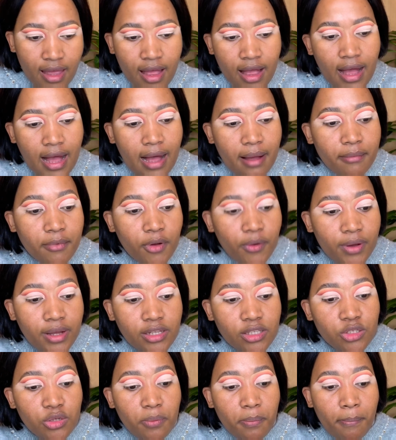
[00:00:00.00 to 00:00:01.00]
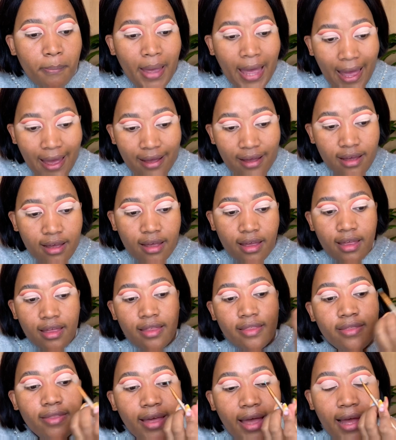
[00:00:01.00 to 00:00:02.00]
I'm going to pack
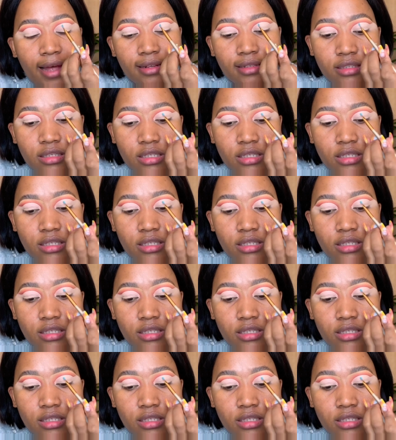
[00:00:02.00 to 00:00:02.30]
that.